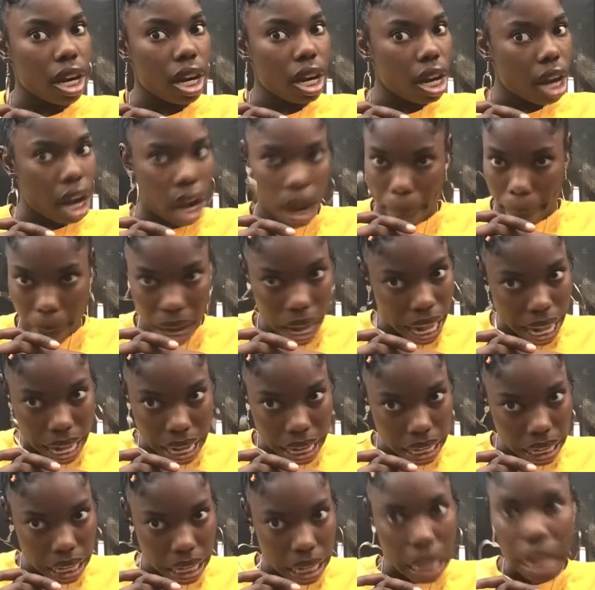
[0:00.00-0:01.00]
Not
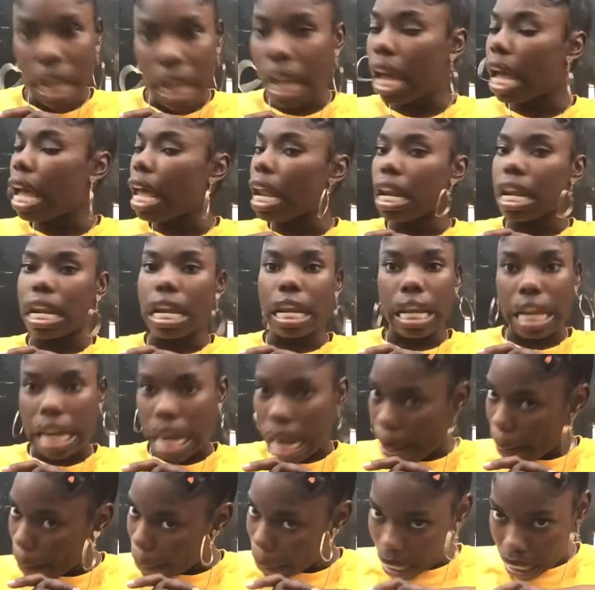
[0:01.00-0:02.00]
mine.
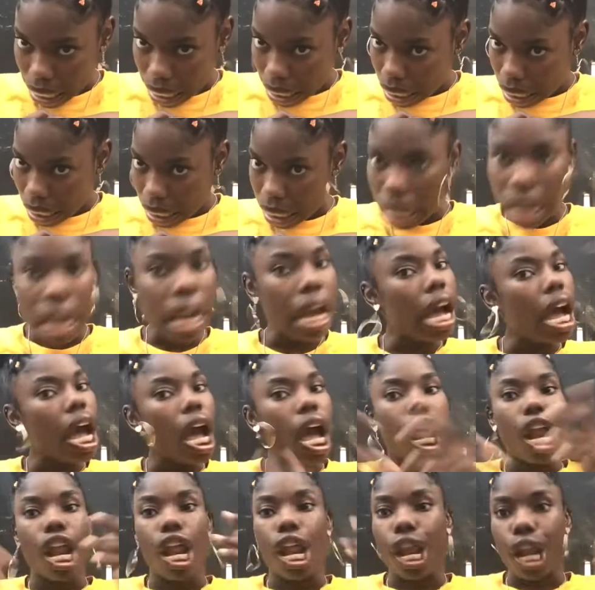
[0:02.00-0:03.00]
Not me.
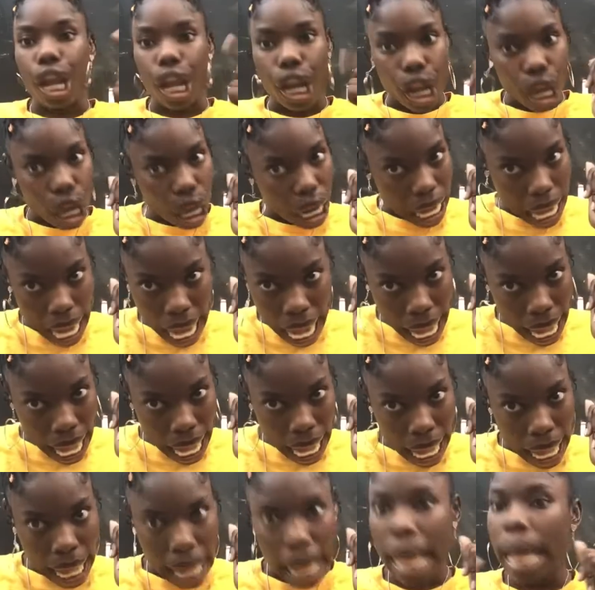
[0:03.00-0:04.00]
Not I.
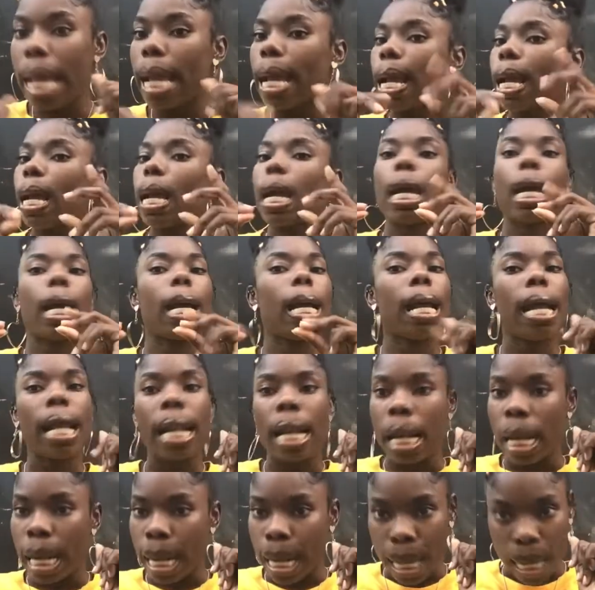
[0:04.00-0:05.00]

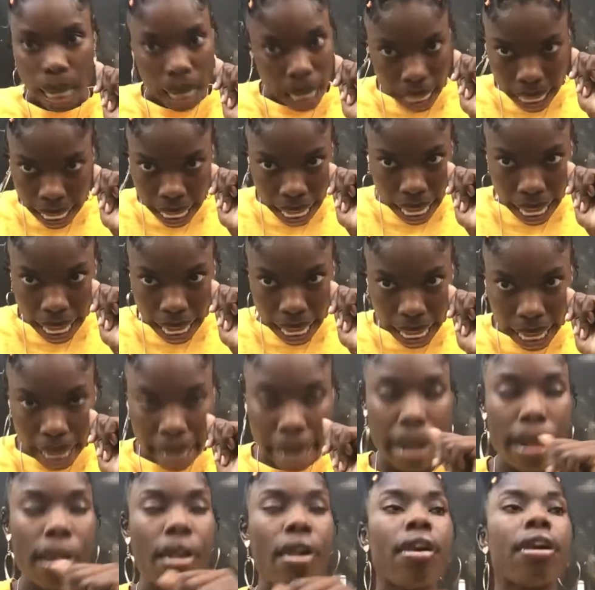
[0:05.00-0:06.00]
Not I.
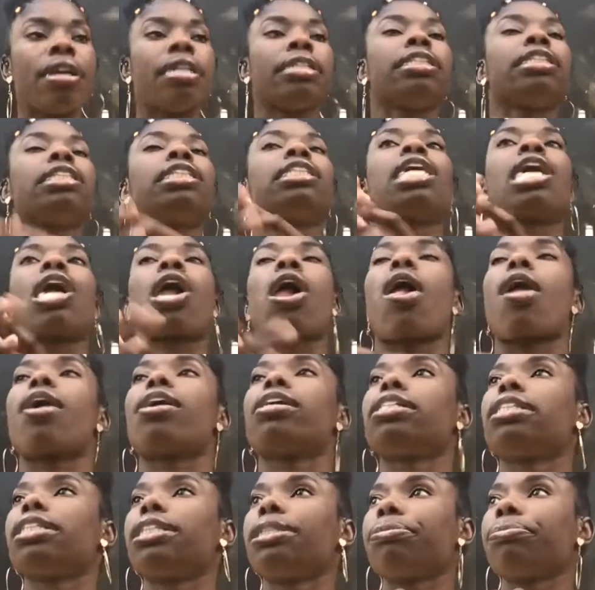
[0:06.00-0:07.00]

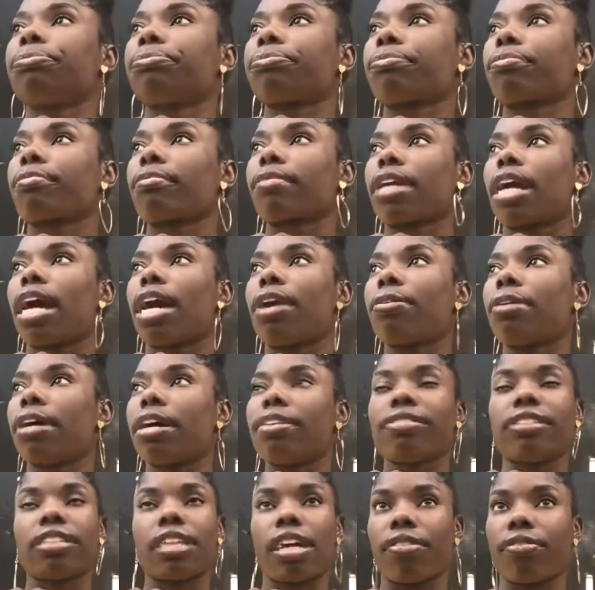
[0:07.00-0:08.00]
Um, I don't
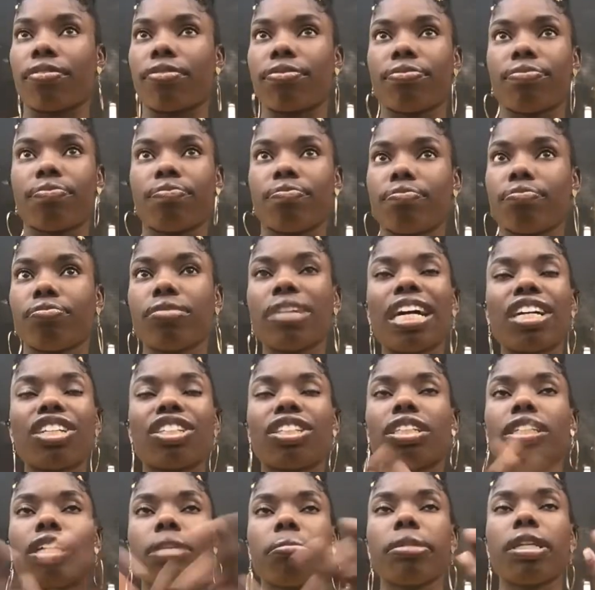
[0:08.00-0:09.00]
have time.
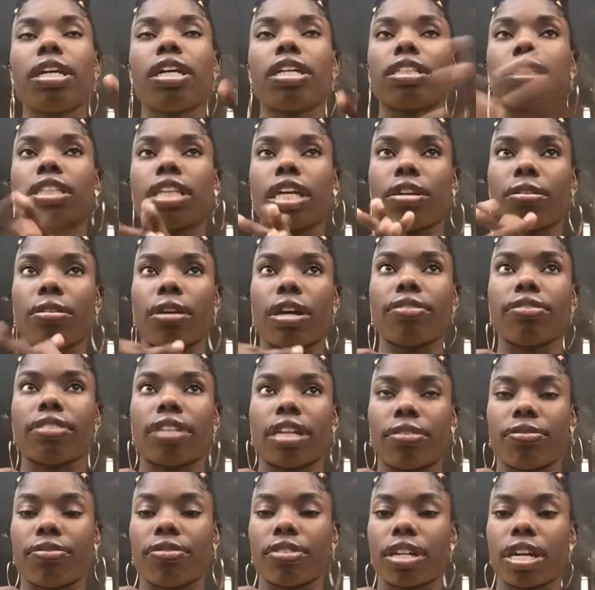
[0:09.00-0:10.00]
Marsha, let me not say I don't have
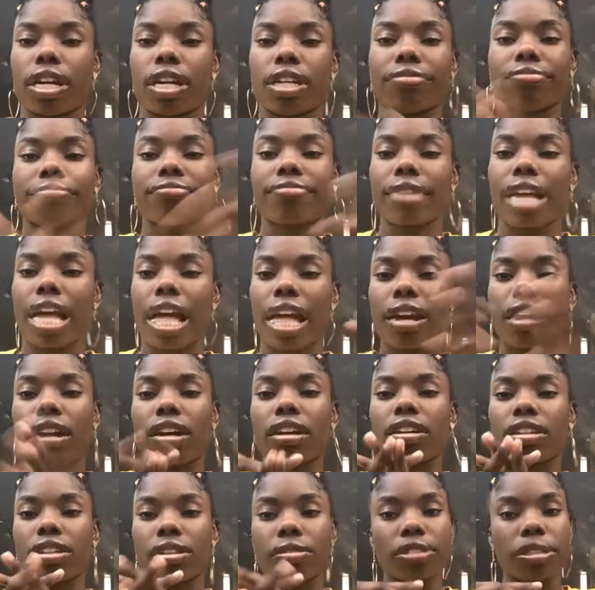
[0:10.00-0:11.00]
time for that. I
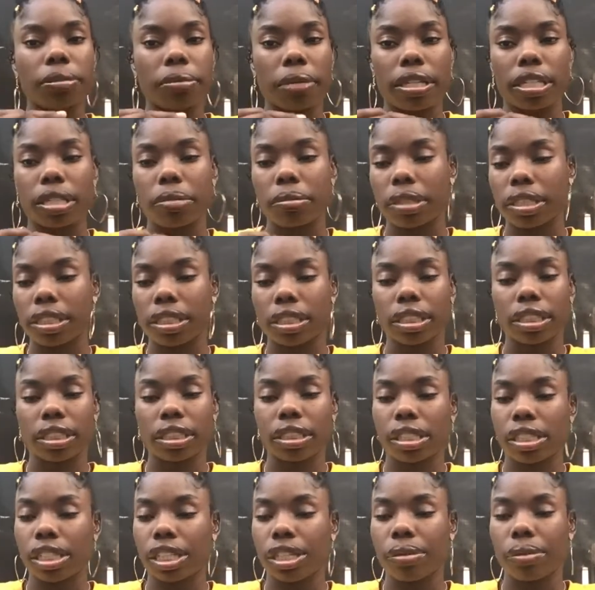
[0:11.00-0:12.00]
got other responsibilities
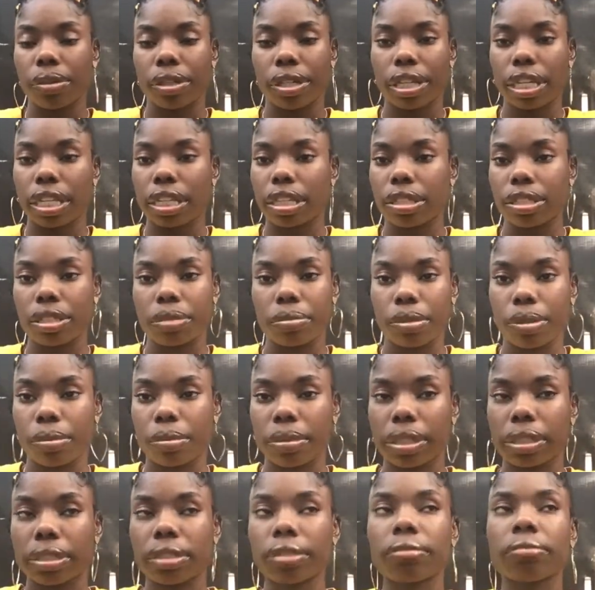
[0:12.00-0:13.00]
to deal with at this
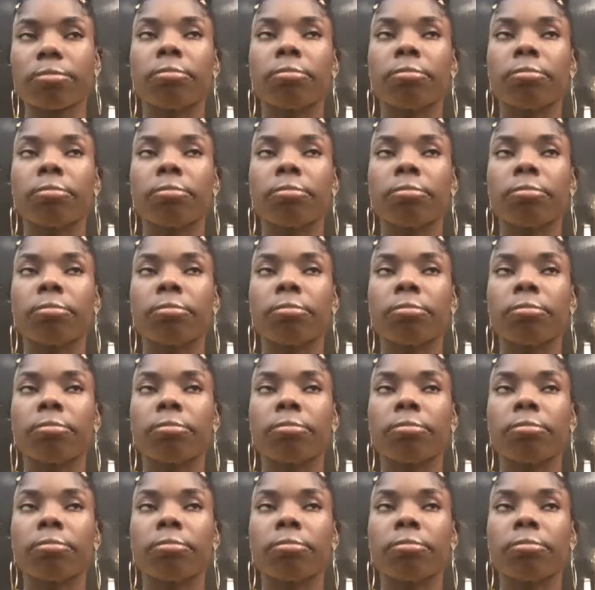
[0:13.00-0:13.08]
moment.